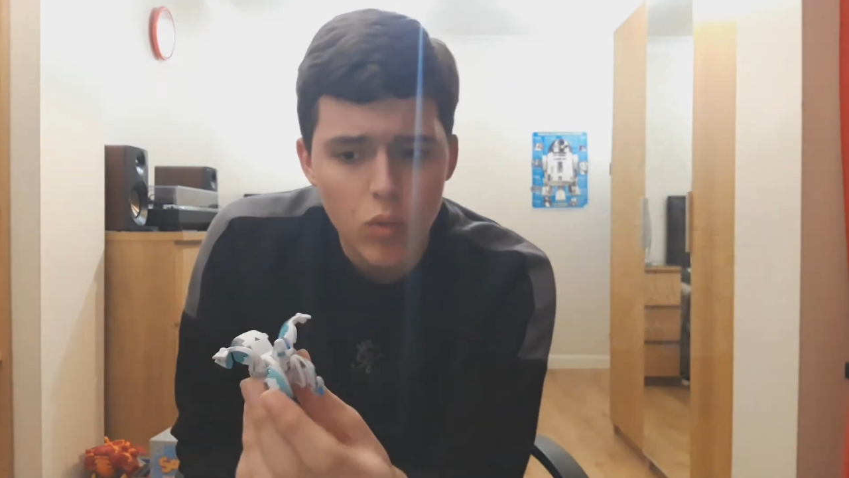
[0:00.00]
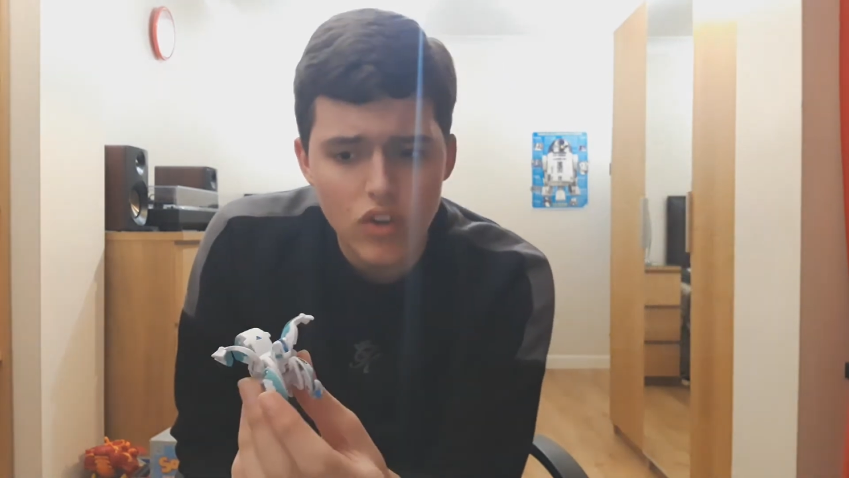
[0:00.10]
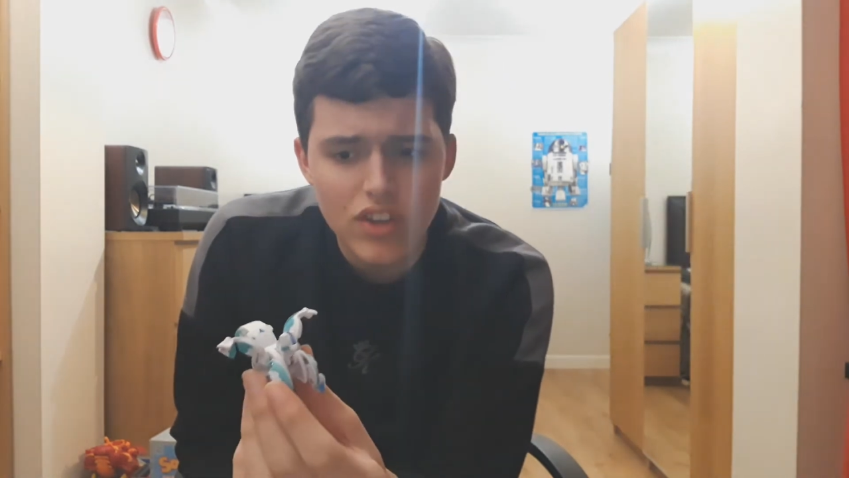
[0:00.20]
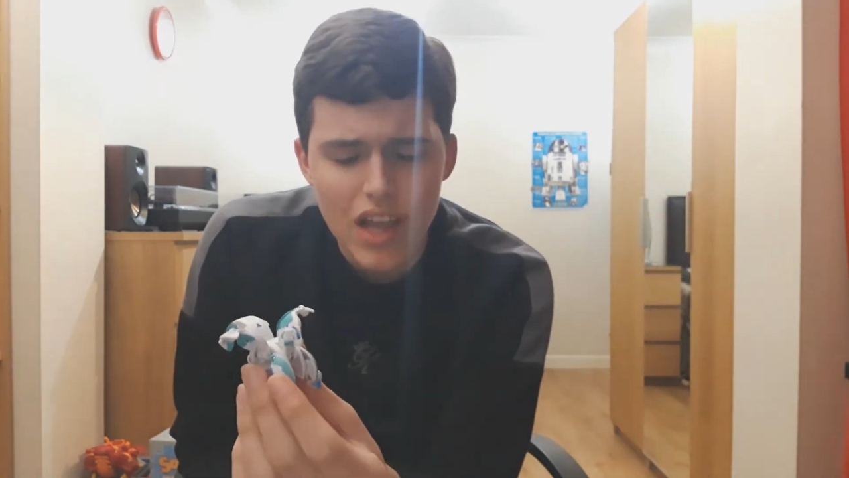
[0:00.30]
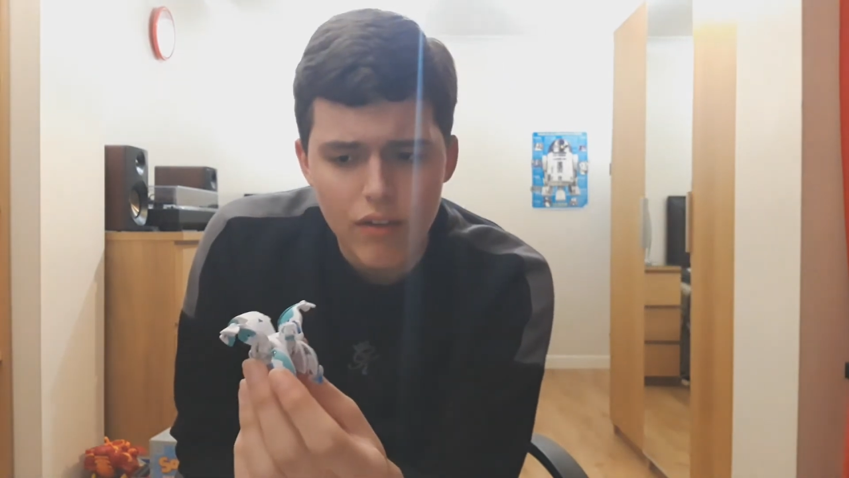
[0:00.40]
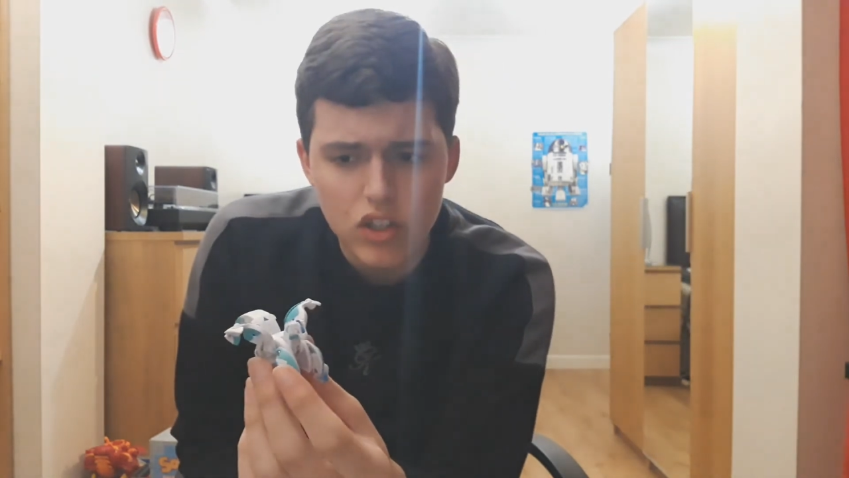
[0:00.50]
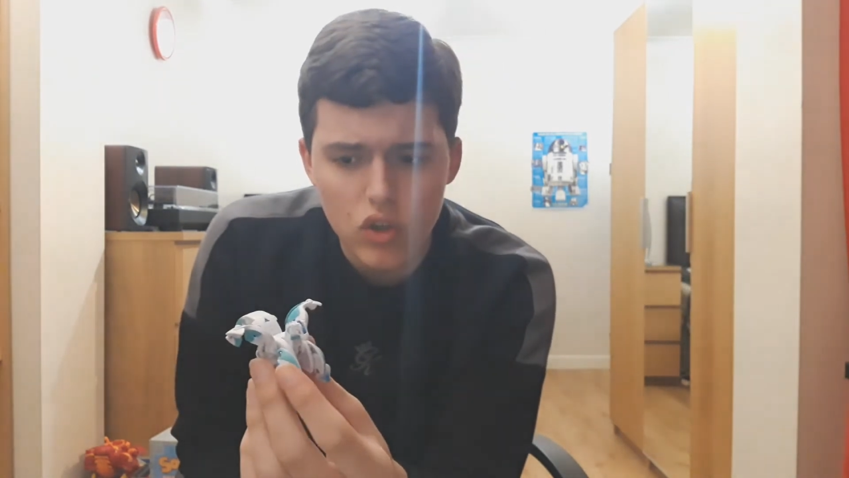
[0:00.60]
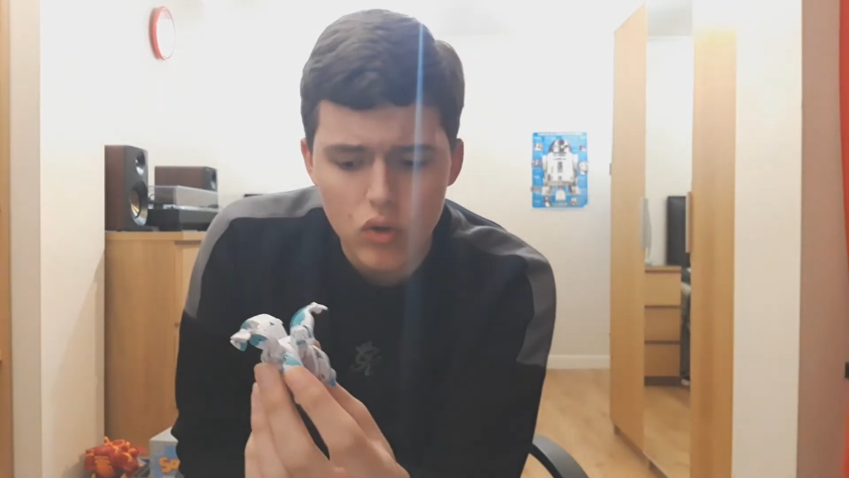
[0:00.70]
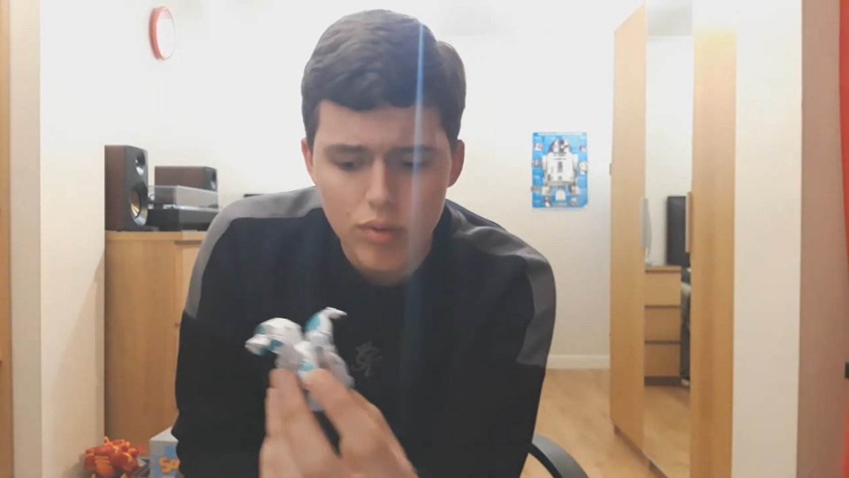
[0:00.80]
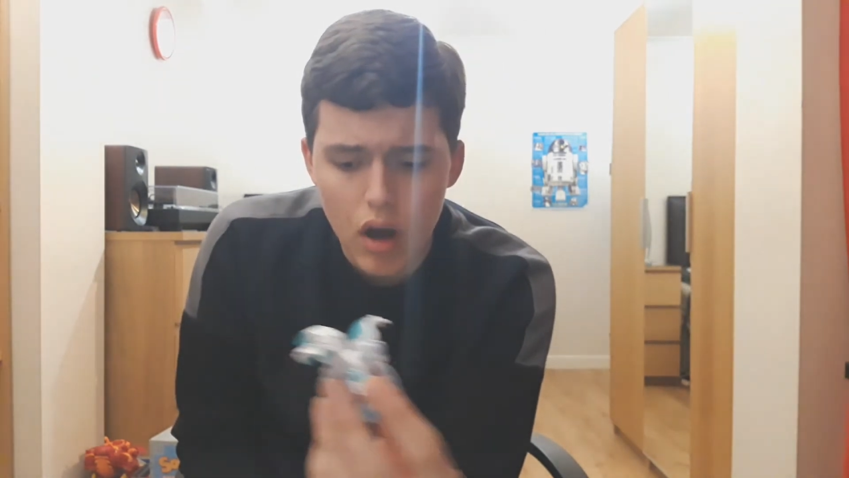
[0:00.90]
one does have a
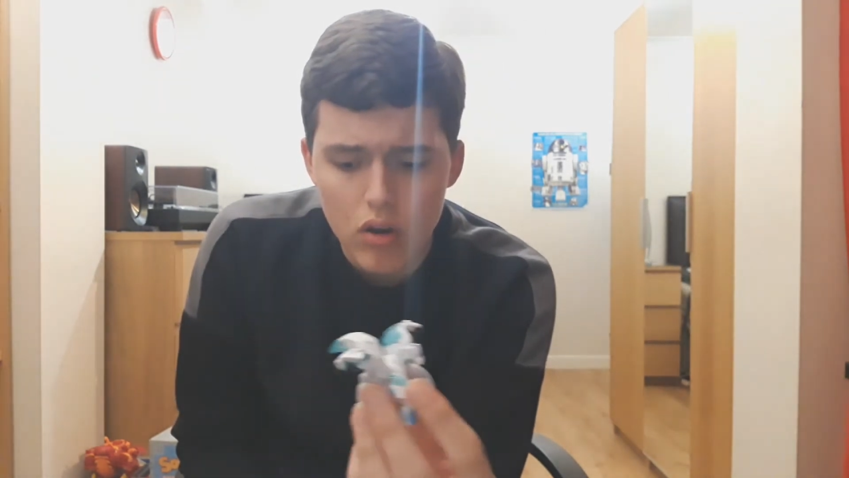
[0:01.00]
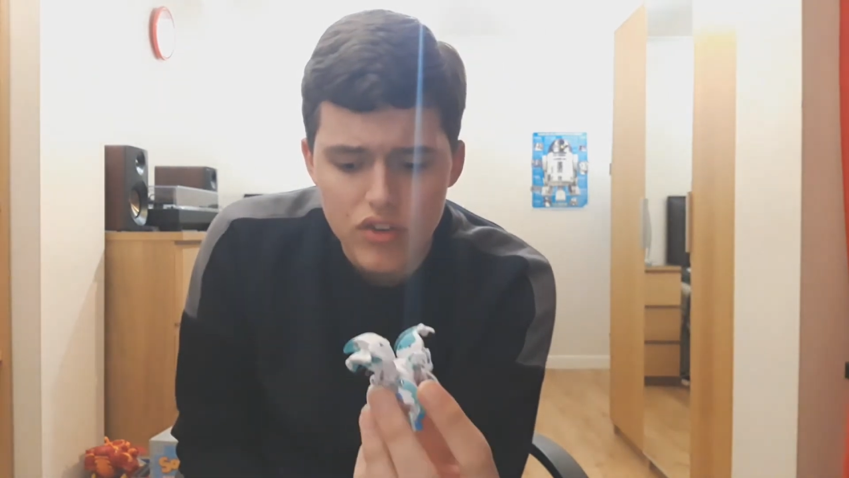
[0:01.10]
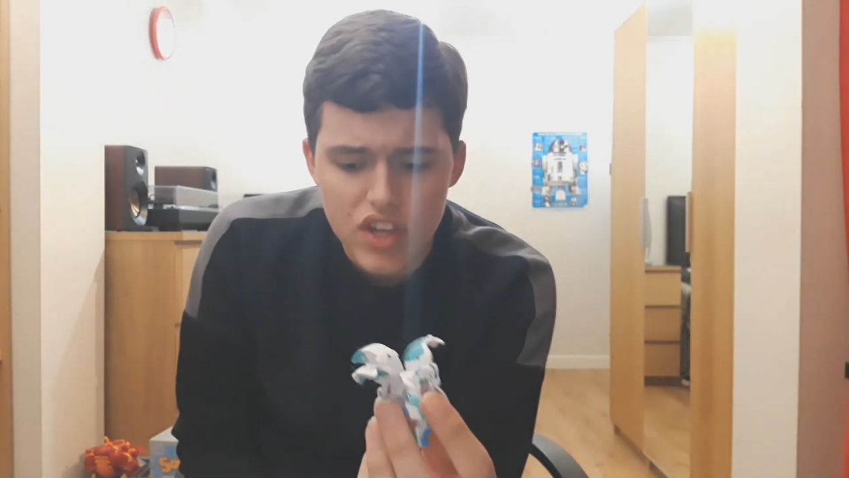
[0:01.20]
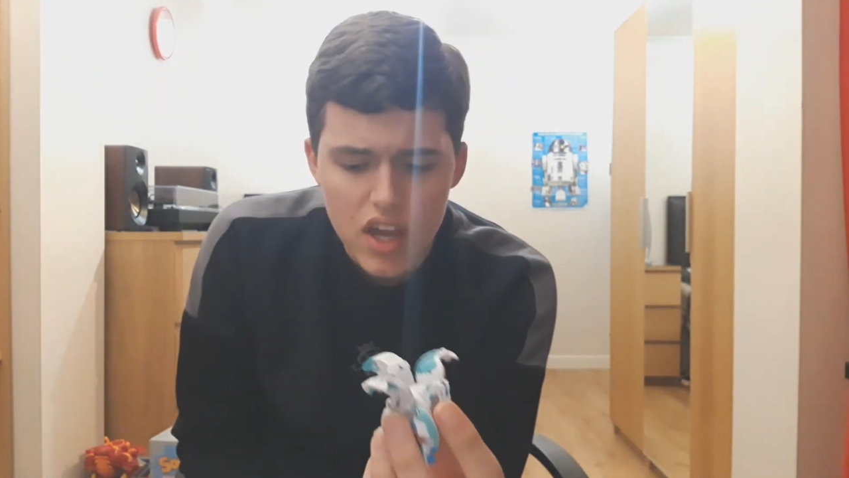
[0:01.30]
cool pose,